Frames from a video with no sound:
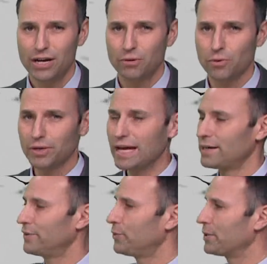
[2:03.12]
where we're getting
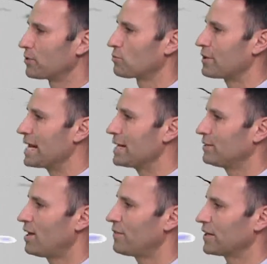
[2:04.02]
a little bit of rain
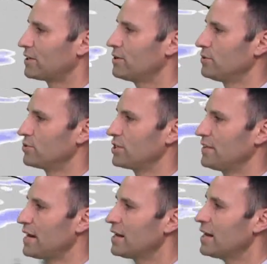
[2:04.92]
along the coast. And
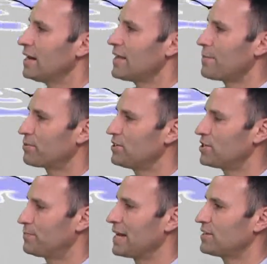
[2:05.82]
then that
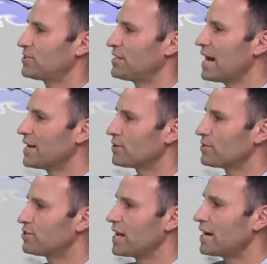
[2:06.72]
precip gets steadier
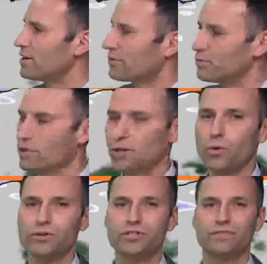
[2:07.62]
and steadier through the
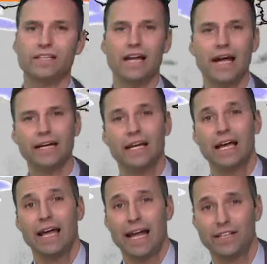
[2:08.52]
course of the night.
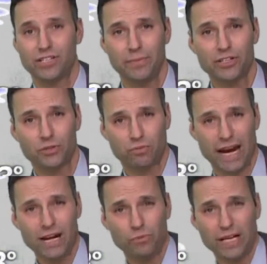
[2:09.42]
And some of this
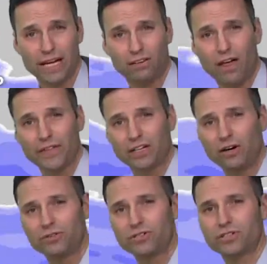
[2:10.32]
rain we get along the
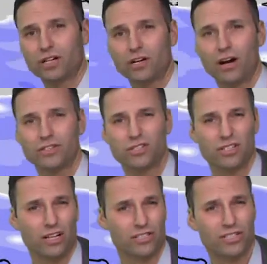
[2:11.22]
coast is going to cause
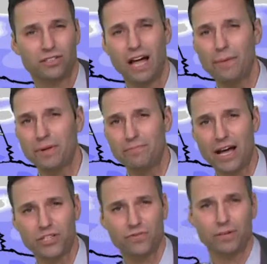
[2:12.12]
a sloppy
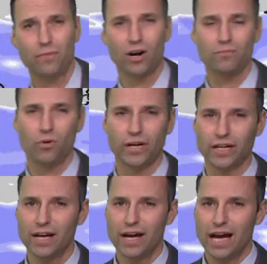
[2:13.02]
mess for tomorrow
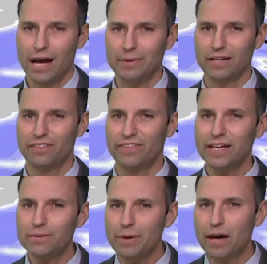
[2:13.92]
morning. I mean,
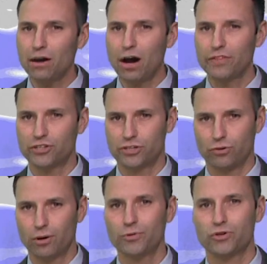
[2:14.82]
think about all the
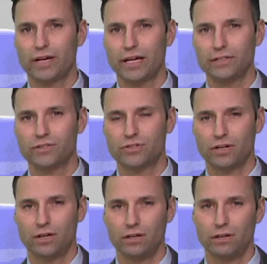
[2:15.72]
storm drains
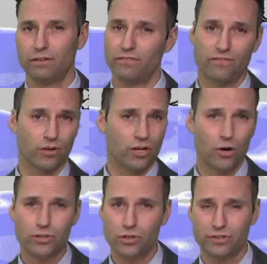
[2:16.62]
uh, for
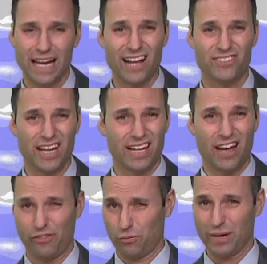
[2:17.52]
coastal towns that
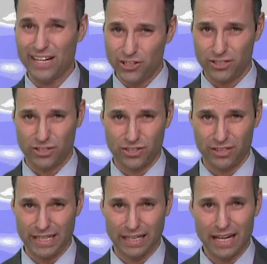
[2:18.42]
got three inches of
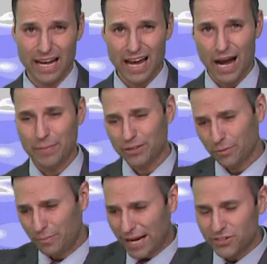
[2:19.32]
sleet. I mean, they're
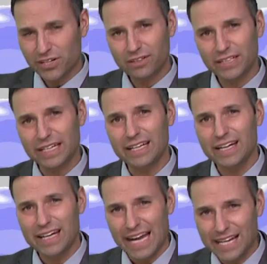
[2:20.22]
basically
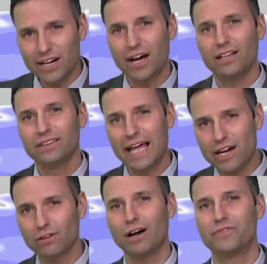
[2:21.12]
in a
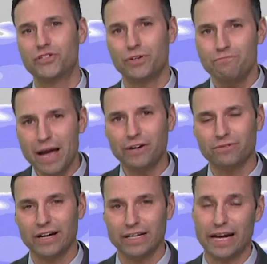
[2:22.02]
layer of cement
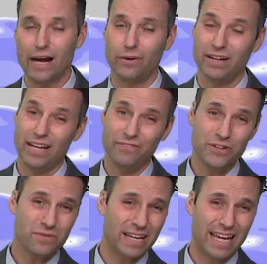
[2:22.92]
right now. If
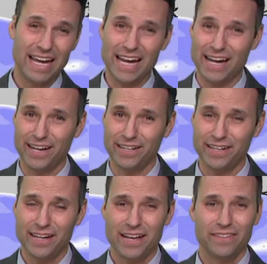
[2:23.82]
you
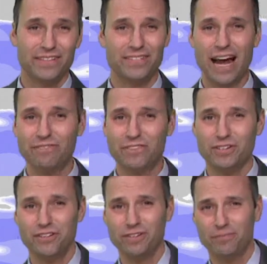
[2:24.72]
can, this
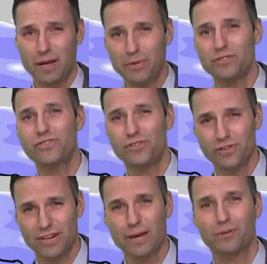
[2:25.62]
afternoon, maybe do
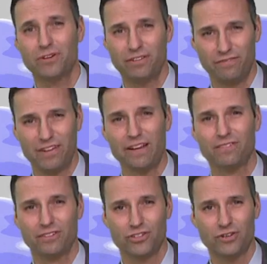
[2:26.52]
your neighborhood a
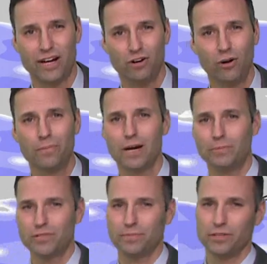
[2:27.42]
favor and try to open
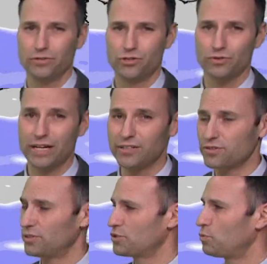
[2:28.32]
up some of those drains
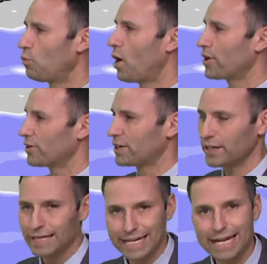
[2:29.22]
so this water
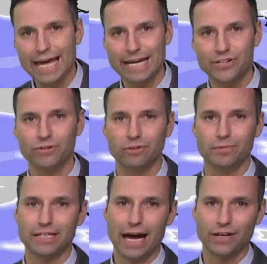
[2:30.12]
can get into them
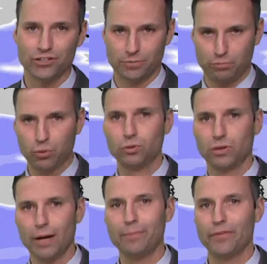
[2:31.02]
and not just pool
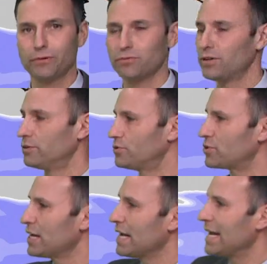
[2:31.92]
up on the
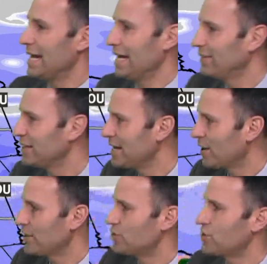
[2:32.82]
roads. Inland
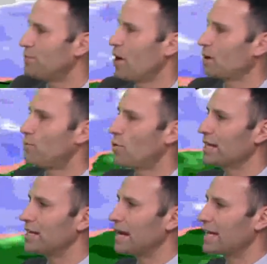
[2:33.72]
areas tomorrow
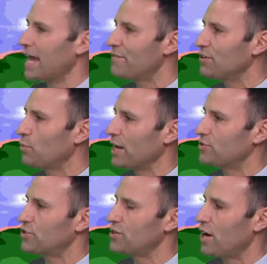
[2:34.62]
morning getting heavy wet
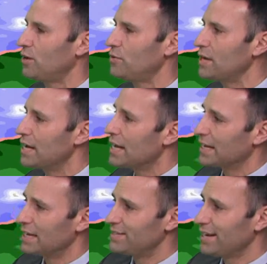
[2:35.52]
snow,
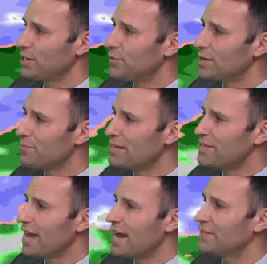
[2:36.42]
continuing
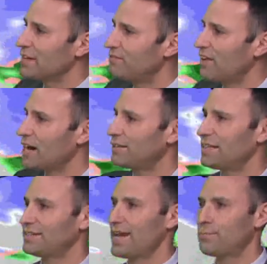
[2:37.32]
midday and then finally
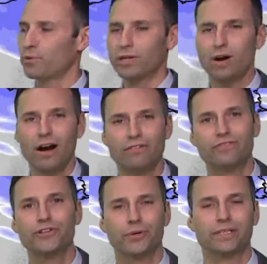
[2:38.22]
tapering off
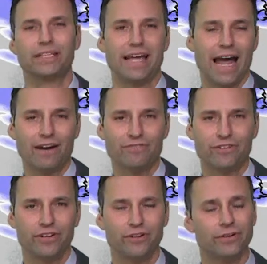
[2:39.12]
during the
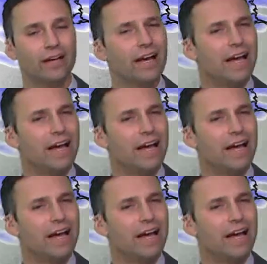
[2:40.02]
afternoon.